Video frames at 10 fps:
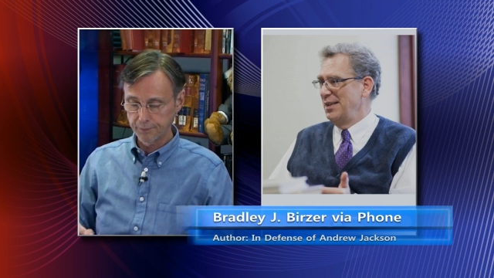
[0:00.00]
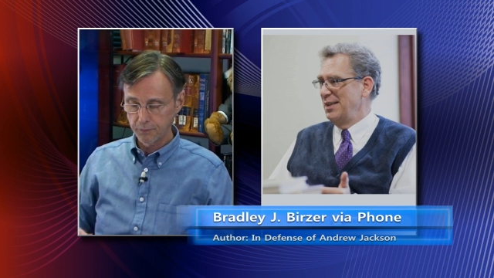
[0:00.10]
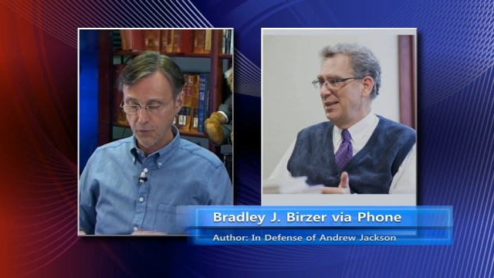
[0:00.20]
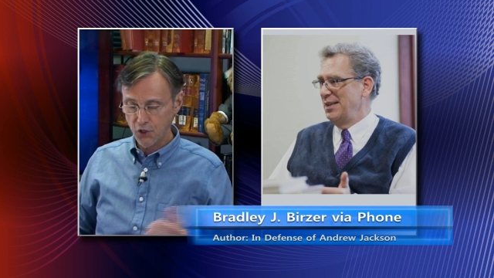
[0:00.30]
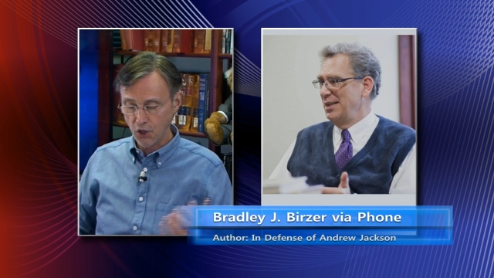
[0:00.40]

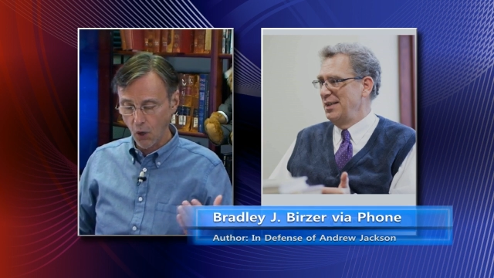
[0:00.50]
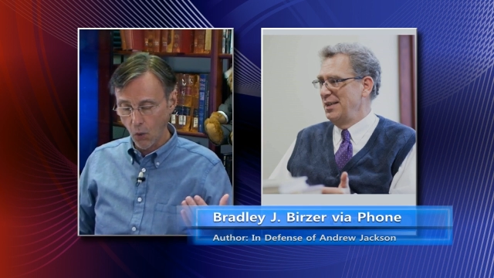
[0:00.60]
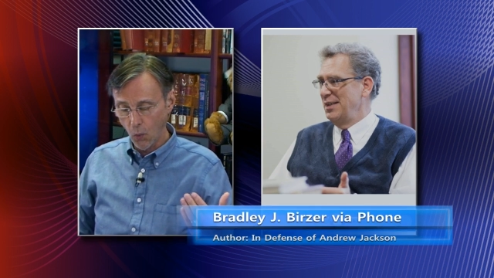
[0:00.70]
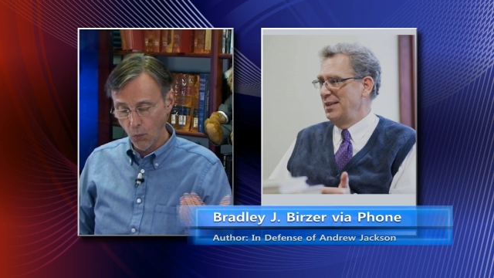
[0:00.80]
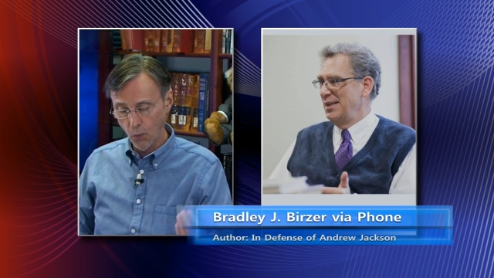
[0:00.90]

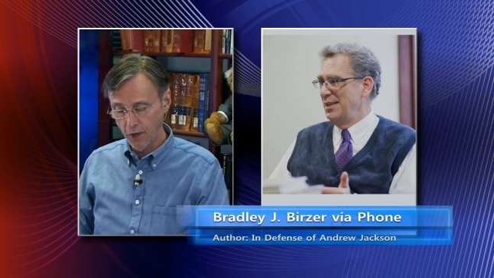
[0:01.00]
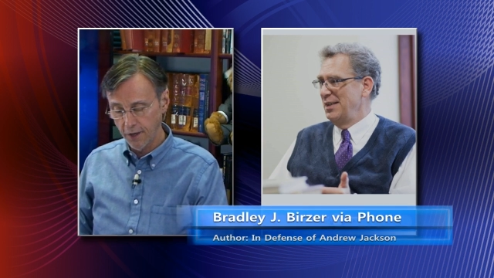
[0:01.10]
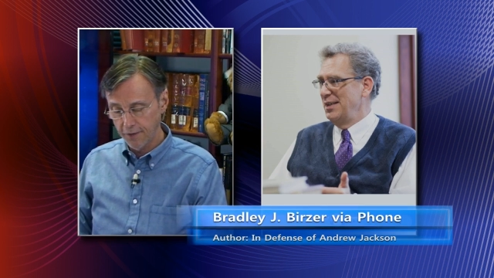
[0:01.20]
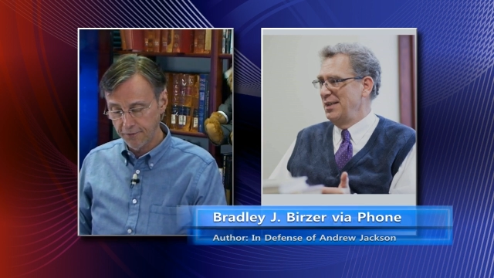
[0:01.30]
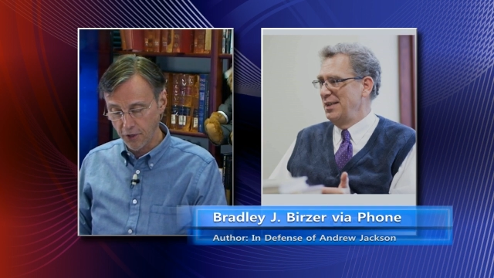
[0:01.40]
Speaker 1: So,
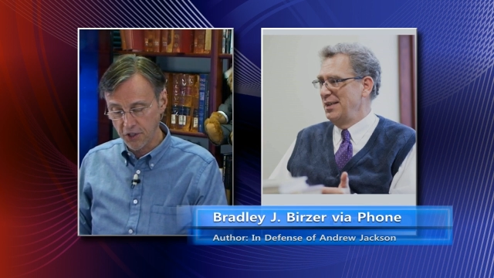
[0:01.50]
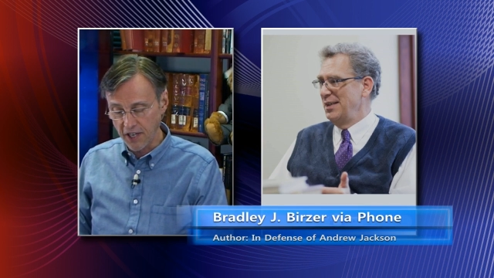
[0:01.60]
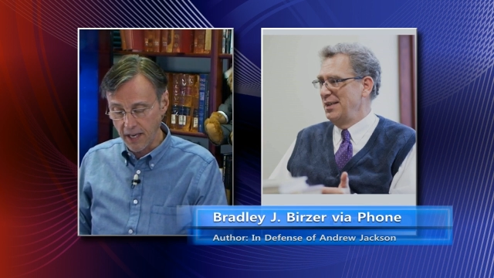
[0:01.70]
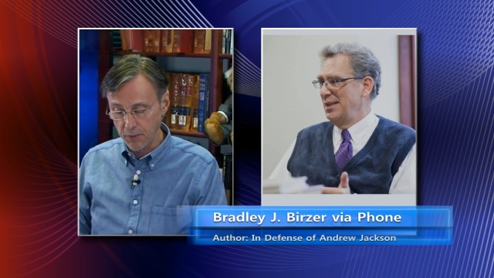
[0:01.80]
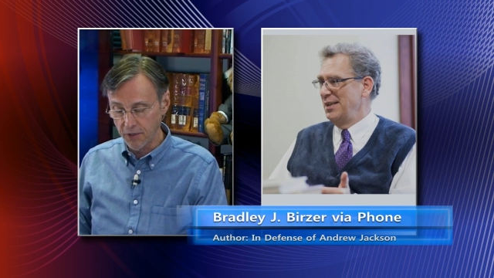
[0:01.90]
uh, for
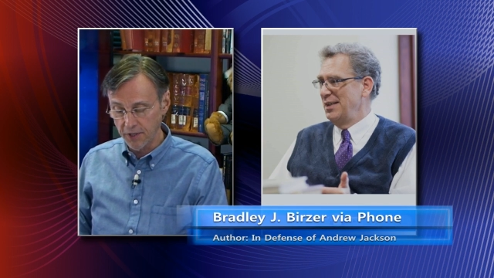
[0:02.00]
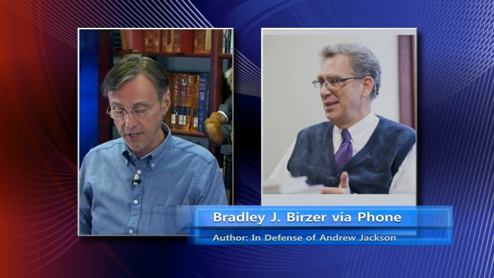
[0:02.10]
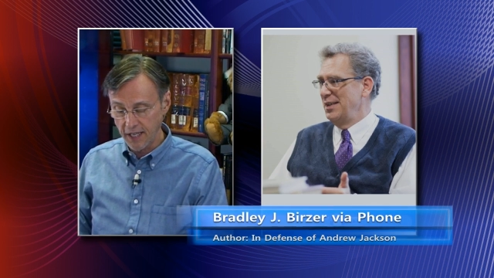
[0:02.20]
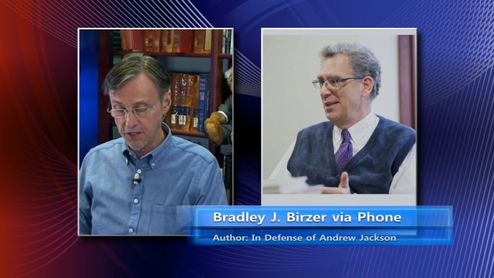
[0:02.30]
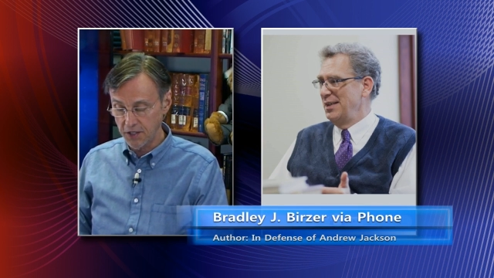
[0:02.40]
example, in
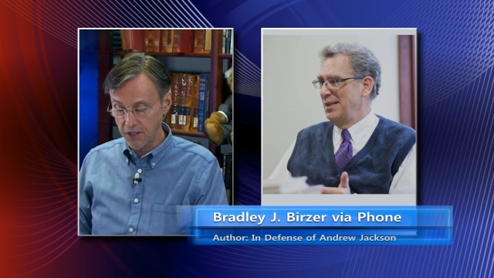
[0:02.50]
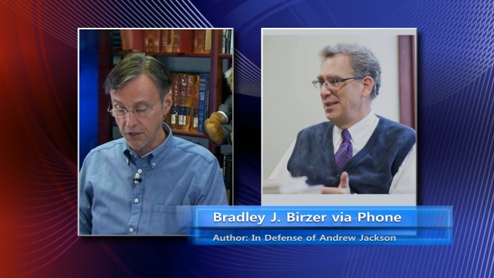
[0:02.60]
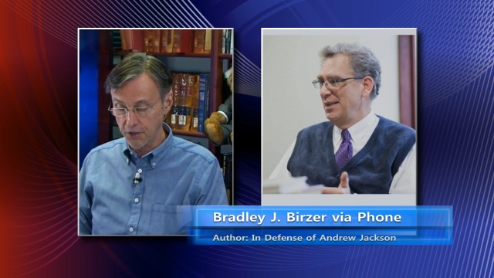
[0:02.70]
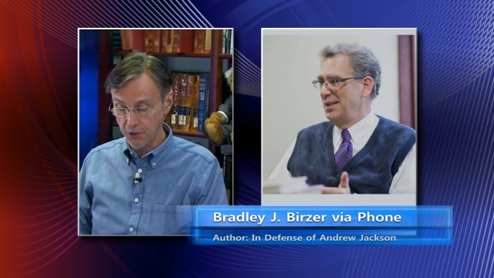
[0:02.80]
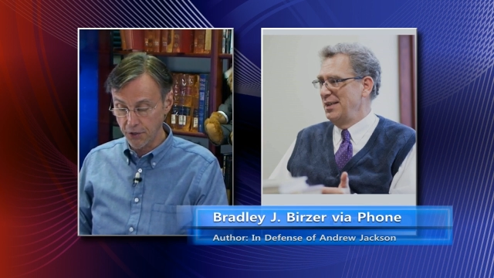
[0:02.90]
eighteen
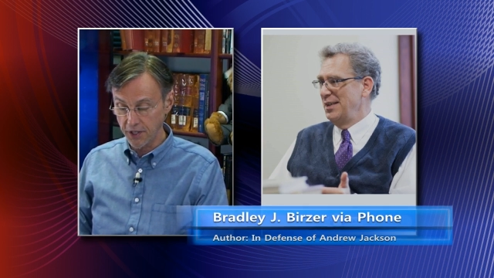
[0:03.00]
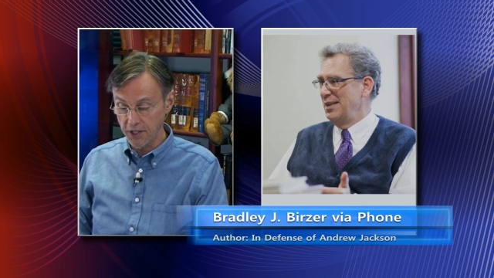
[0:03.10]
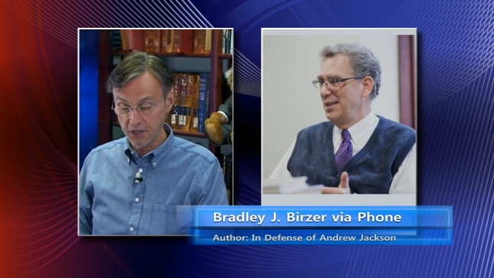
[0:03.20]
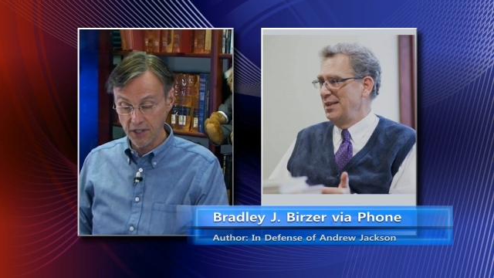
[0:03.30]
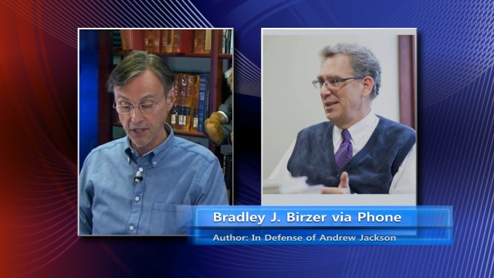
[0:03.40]
thirty,
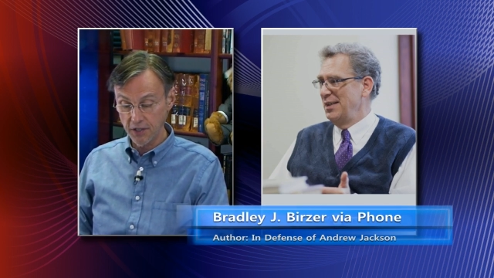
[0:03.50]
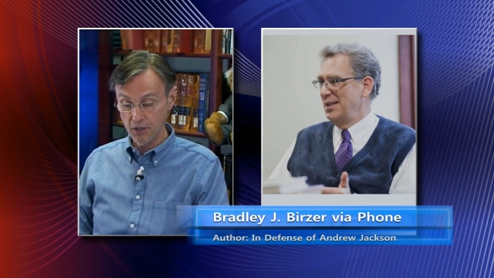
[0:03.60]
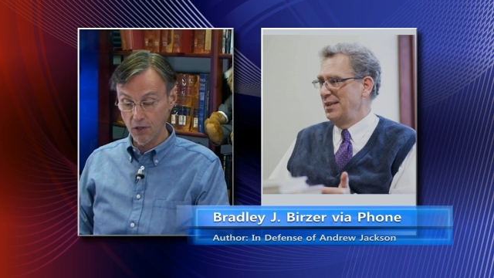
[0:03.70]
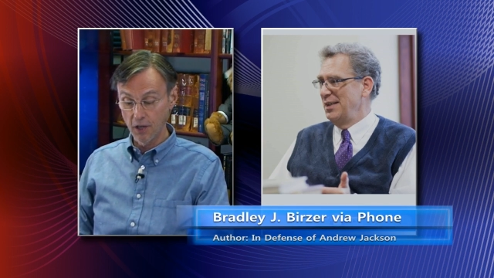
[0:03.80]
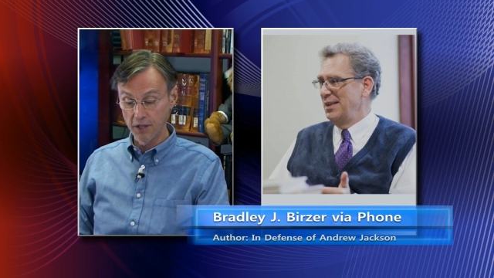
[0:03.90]
he signed
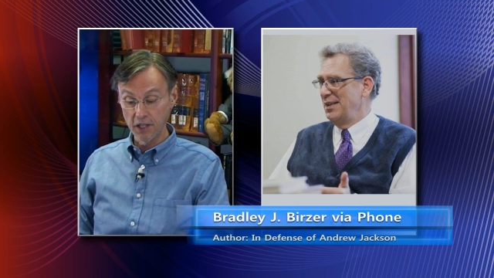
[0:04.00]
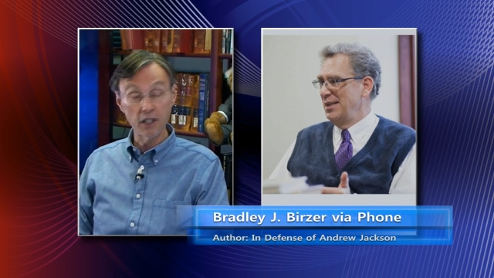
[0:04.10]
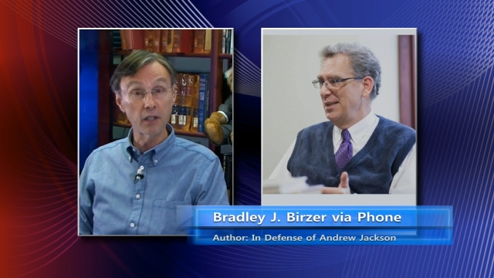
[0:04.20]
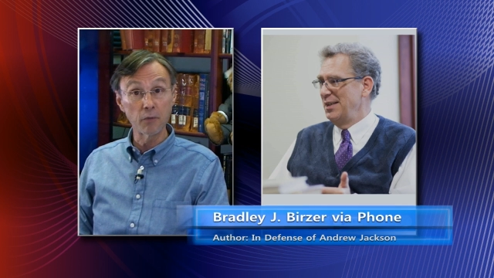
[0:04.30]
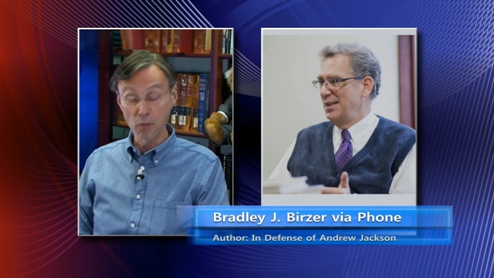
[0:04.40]
this law, the
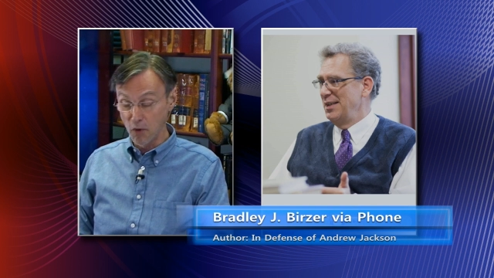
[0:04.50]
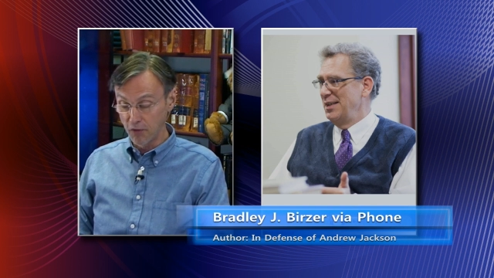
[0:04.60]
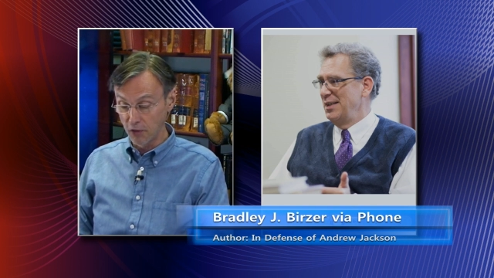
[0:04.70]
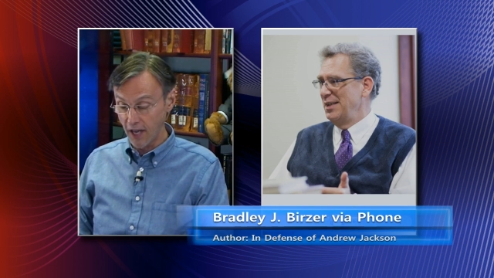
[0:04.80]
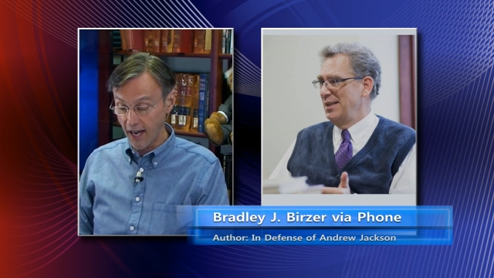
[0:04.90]
Indian
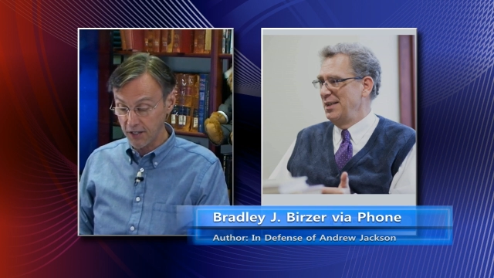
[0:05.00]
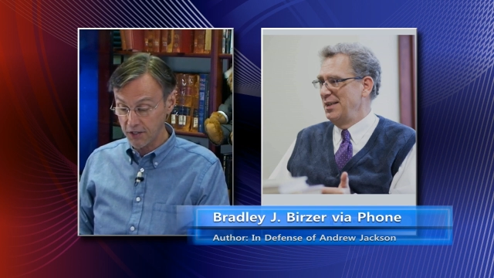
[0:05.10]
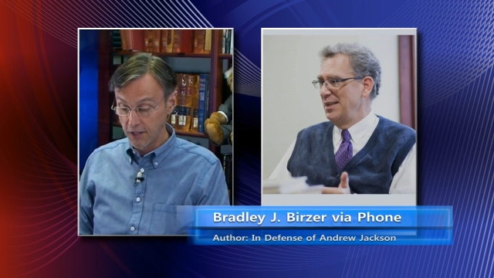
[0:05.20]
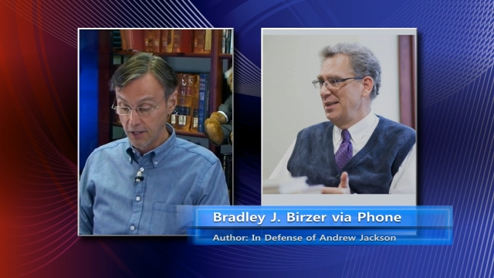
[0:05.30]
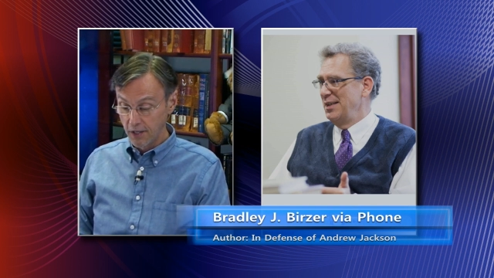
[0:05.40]
Removal Act,
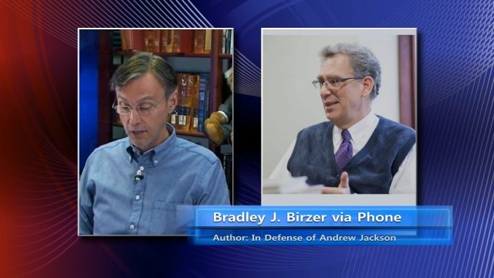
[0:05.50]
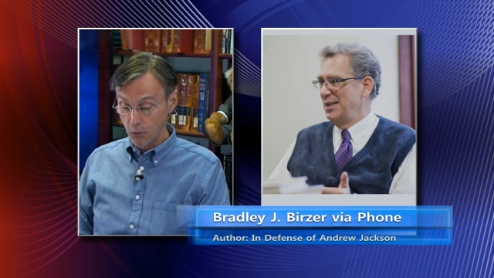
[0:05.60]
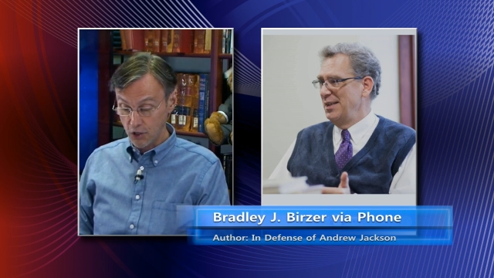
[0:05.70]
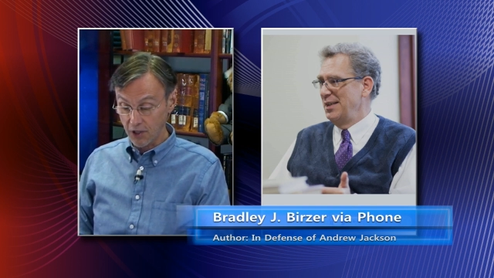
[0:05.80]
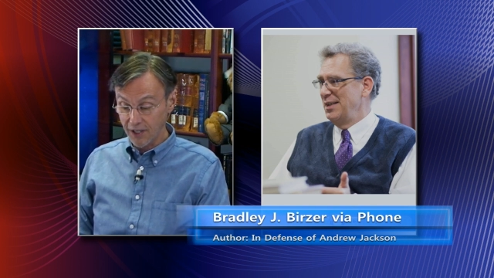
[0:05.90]

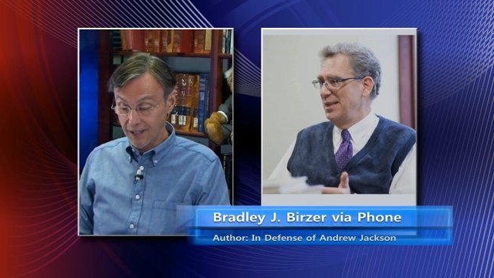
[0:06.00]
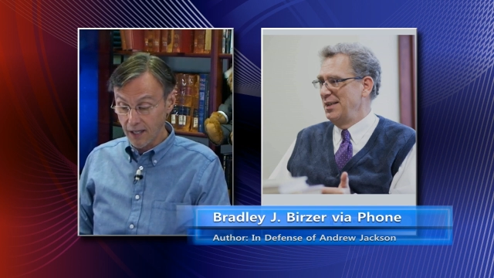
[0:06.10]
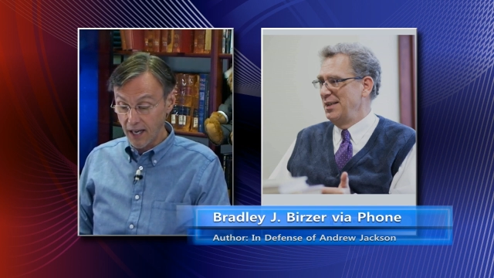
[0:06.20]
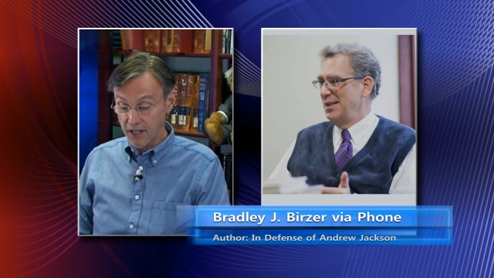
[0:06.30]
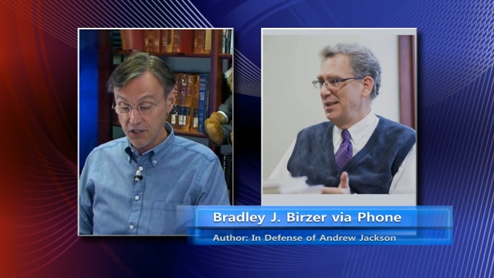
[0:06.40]
which right.
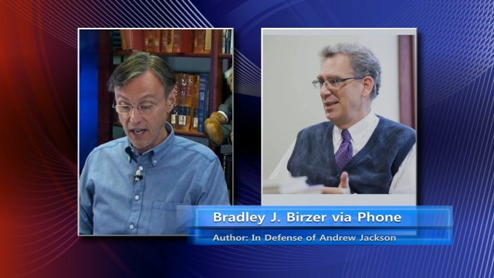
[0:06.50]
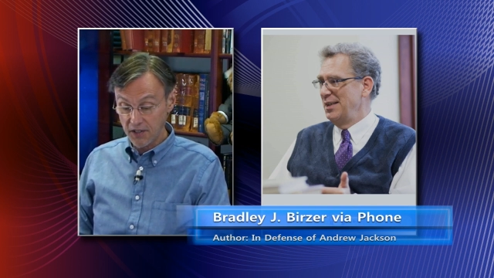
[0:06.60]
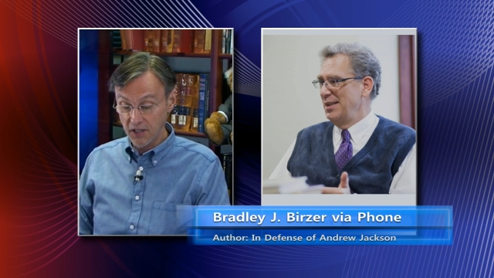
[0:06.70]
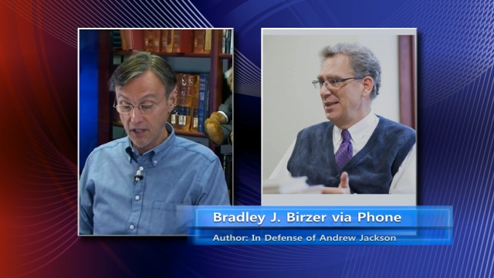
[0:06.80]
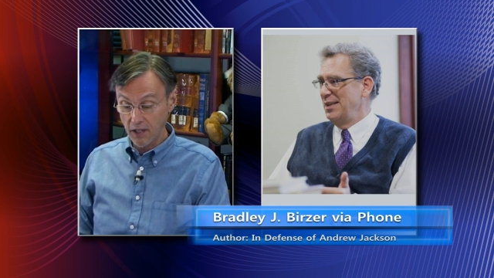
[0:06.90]
legalized
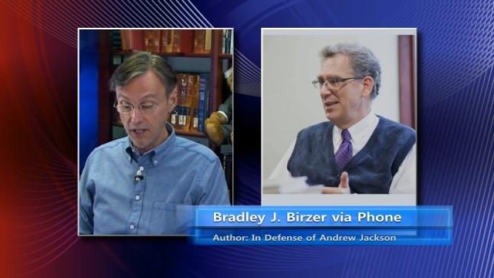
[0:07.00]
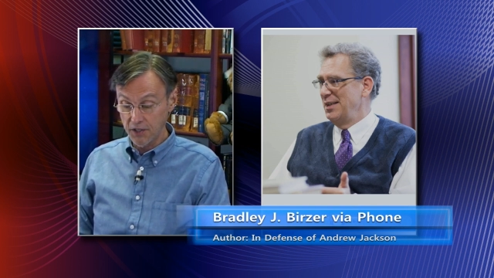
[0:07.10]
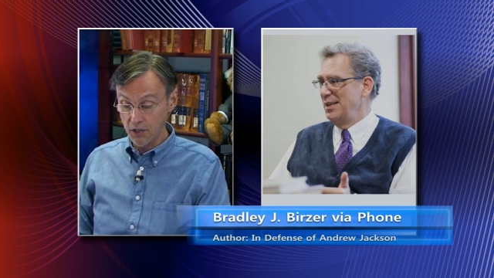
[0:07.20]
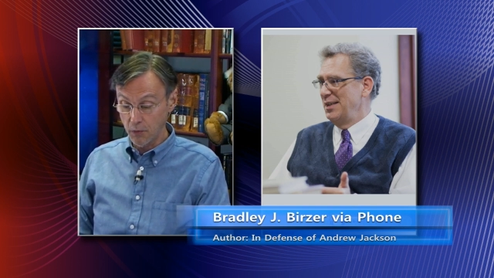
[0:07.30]
ethnic cleansing.